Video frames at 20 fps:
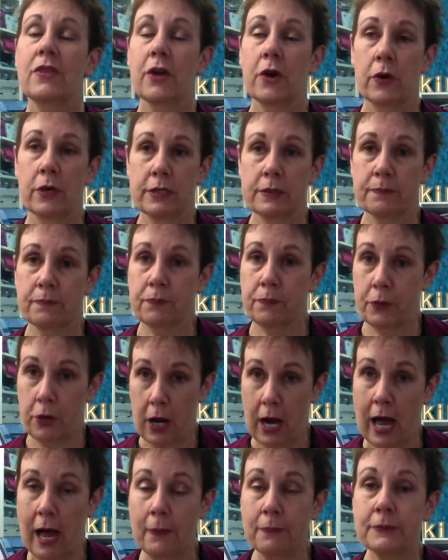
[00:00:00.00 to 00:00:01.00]
There is
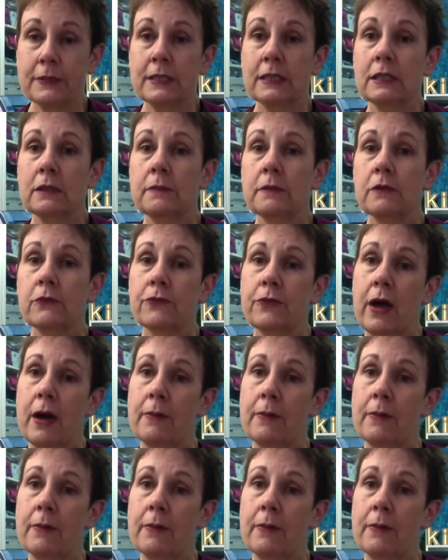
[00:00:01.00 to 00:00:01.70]
perhaps a little bit of